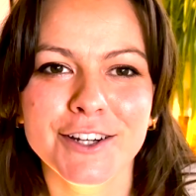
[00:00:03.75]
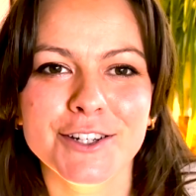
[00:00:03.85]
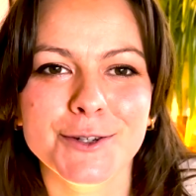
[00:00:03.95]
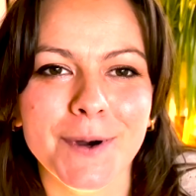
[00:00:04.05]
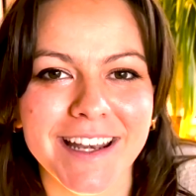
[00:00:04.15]

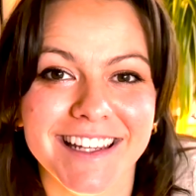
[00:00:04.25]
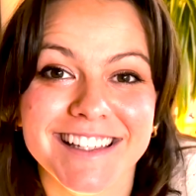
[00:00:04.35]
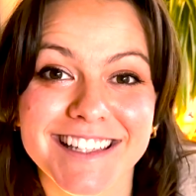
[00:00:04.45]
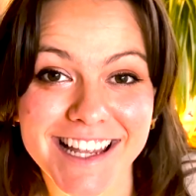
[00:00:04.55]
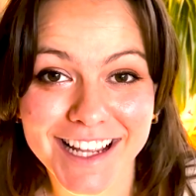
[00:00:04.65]

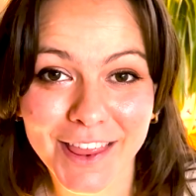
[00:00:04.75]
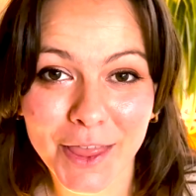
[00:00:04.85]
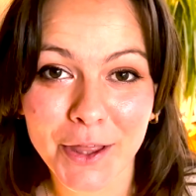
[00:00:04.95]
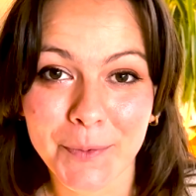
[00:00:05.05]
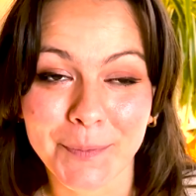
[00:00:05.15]
26th
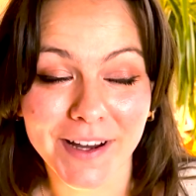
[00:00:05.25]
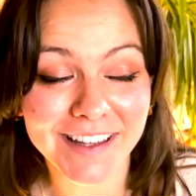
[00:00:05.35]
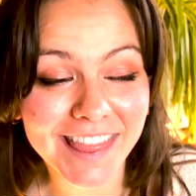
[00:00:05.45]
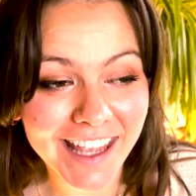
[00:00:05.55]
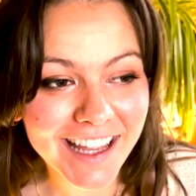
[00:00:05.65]

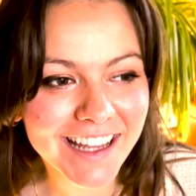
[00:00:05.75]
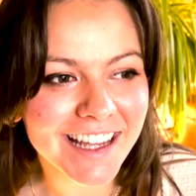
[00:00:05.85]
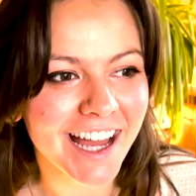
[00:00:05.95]
birthday